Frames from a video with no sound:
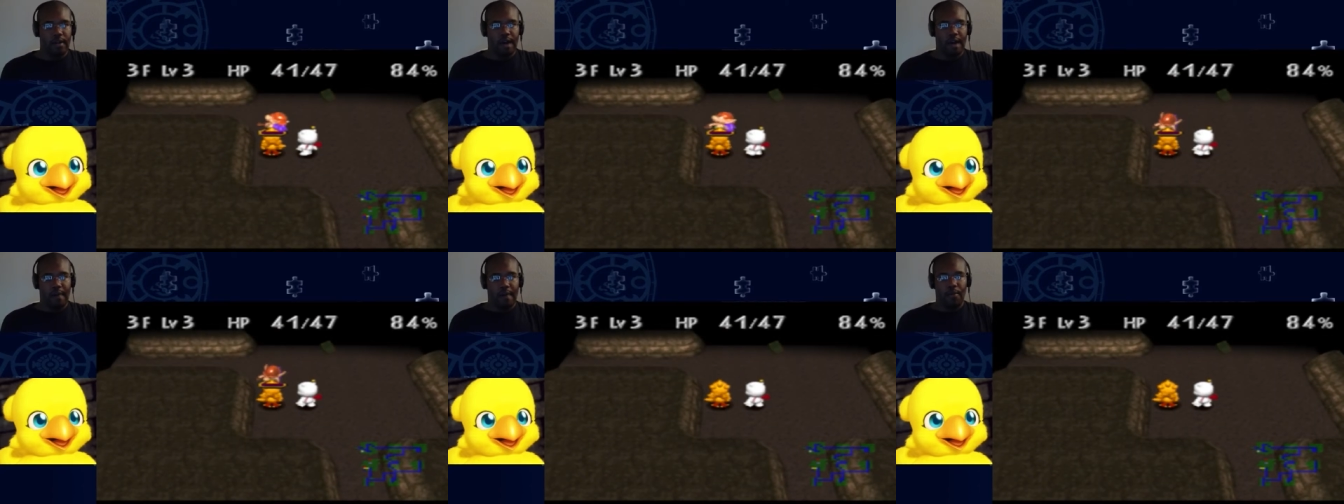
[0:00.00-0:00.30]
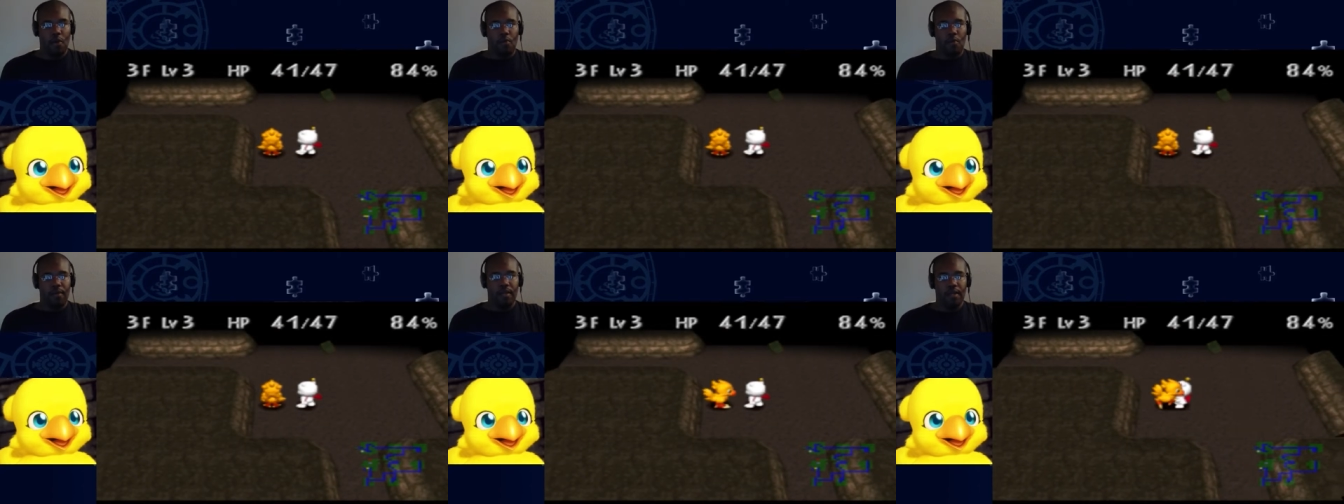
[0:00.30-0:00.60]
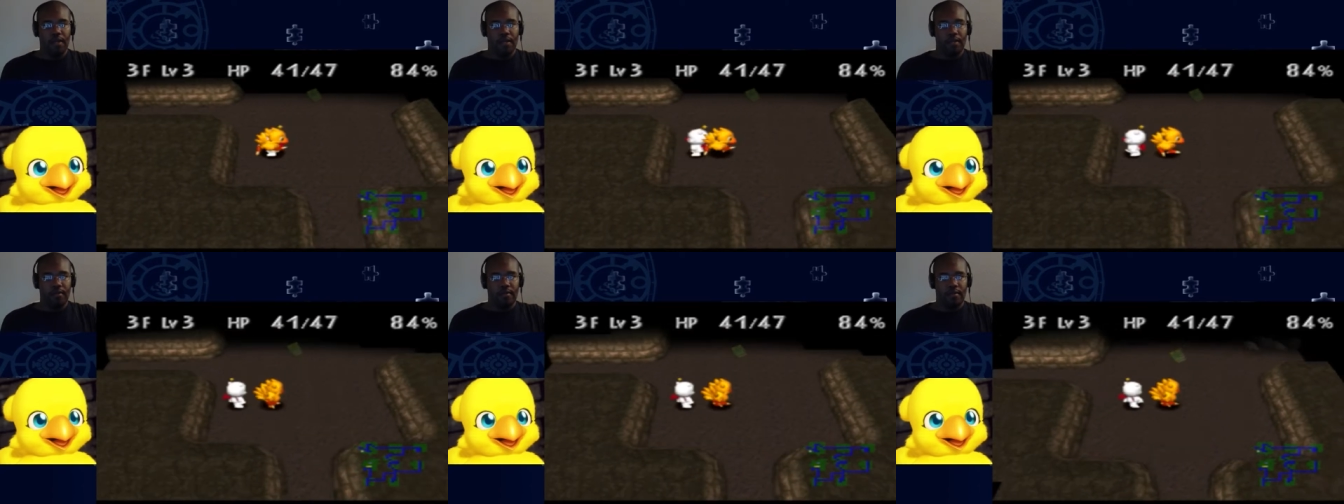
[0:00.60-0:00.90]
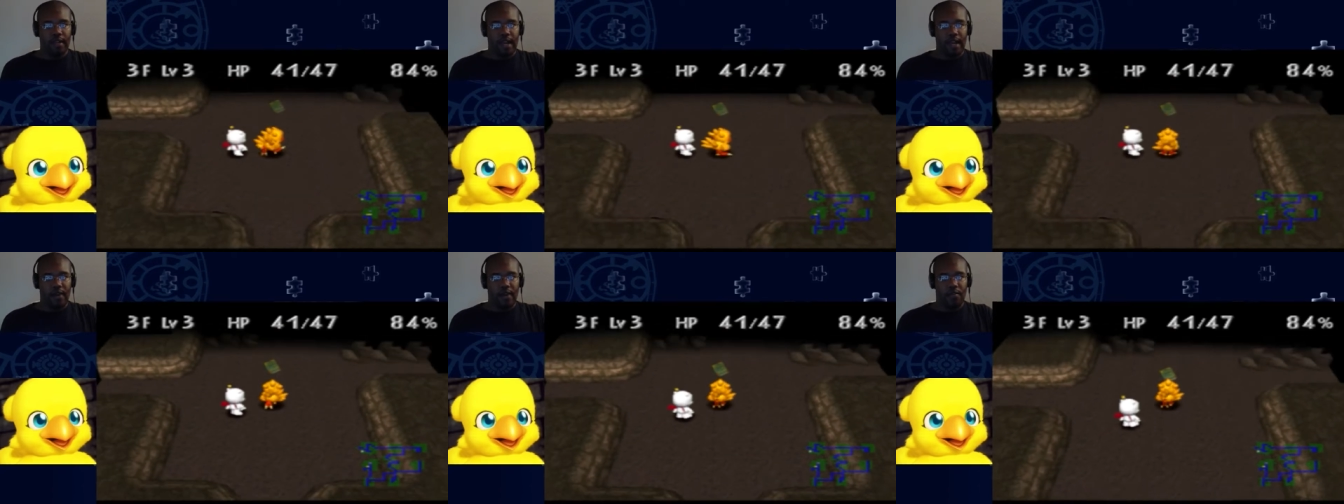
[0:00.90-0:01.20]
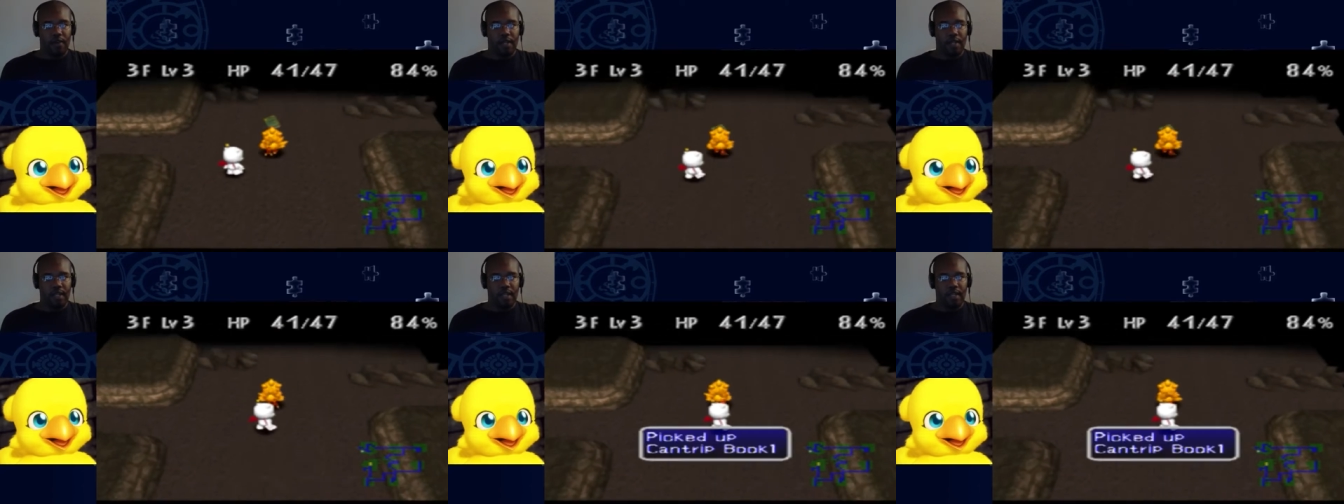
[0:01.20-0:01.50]
I'm hoping that
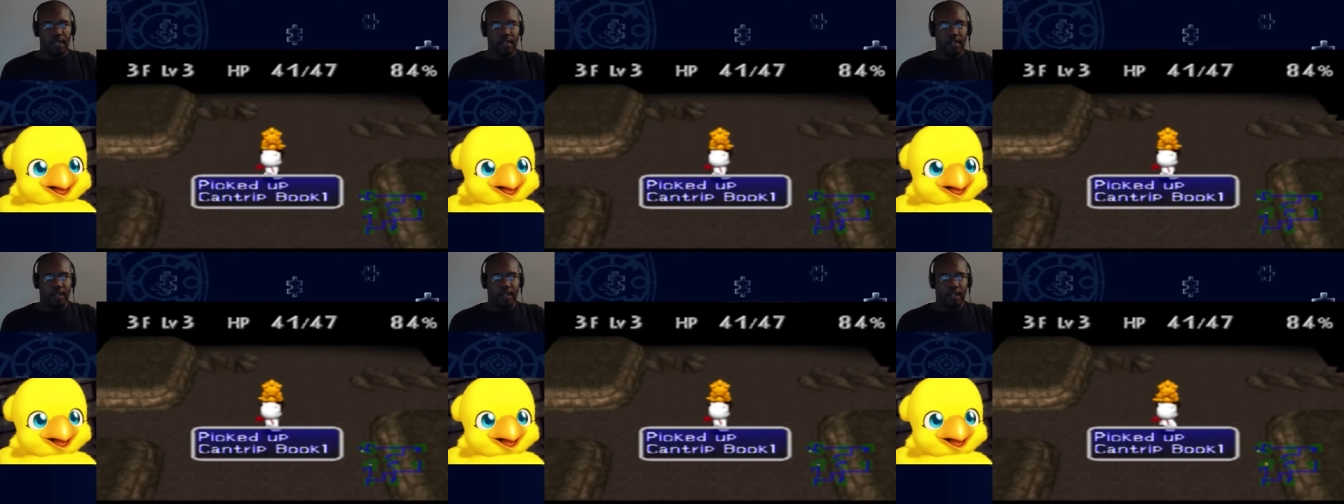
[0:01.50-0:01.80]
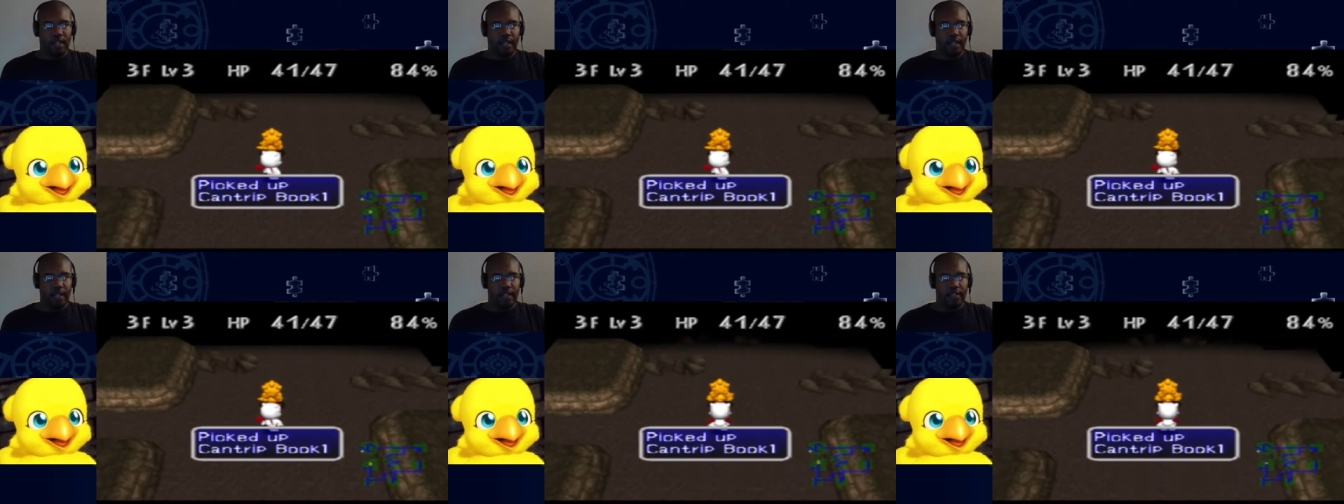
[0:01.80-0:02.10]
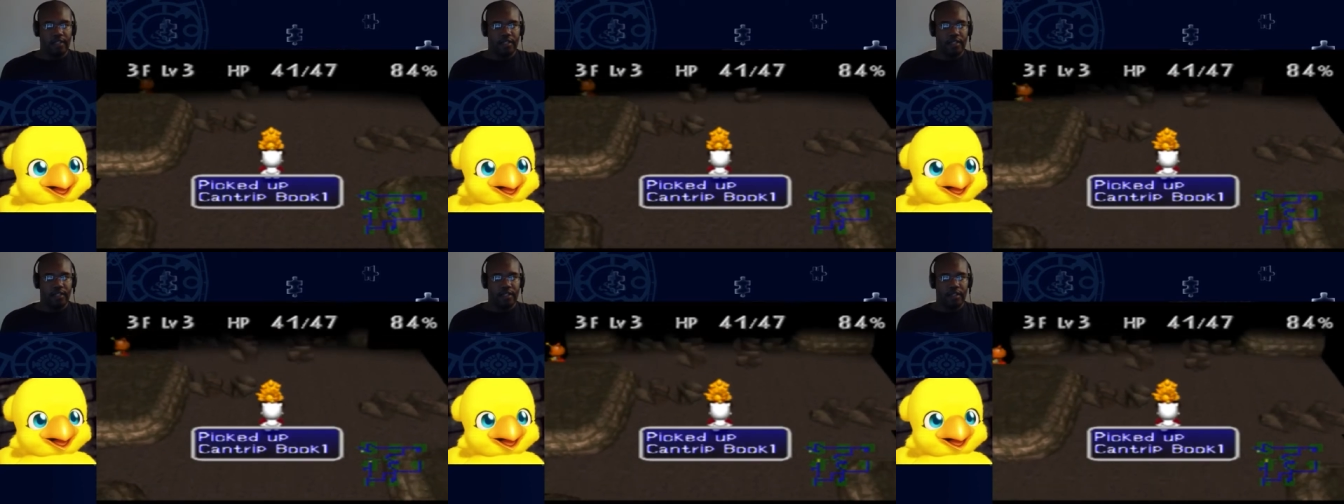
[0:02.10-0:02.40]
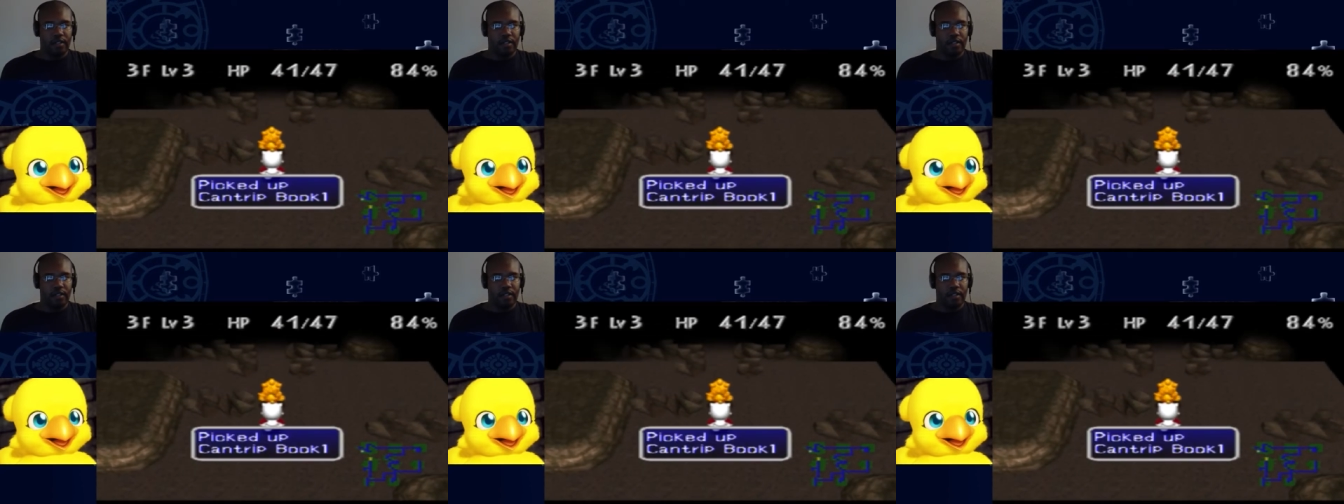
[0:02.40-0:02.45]
we can collect